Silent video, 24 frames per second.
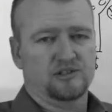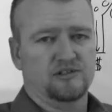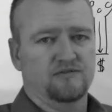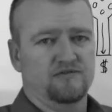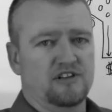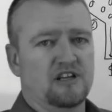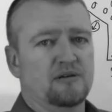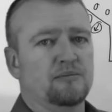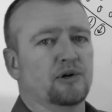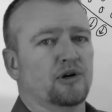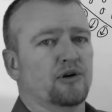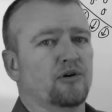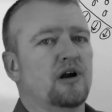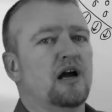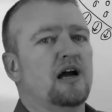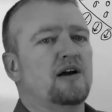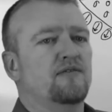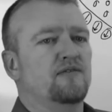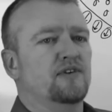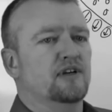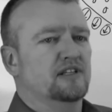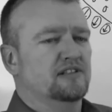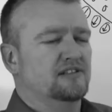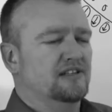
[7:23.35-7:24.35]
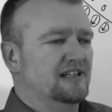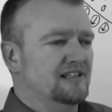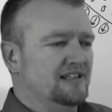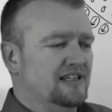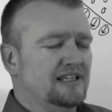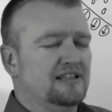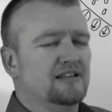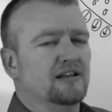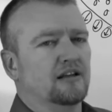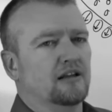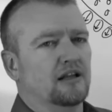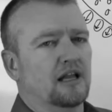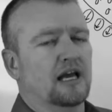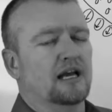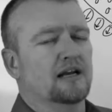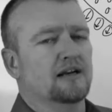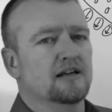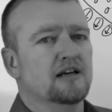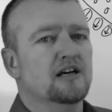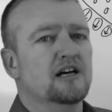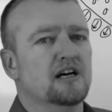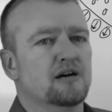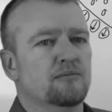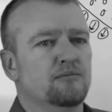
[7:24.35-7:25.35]
of demographics that need to line
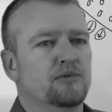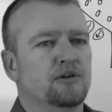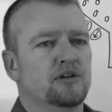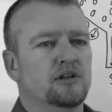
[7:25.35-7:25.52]
up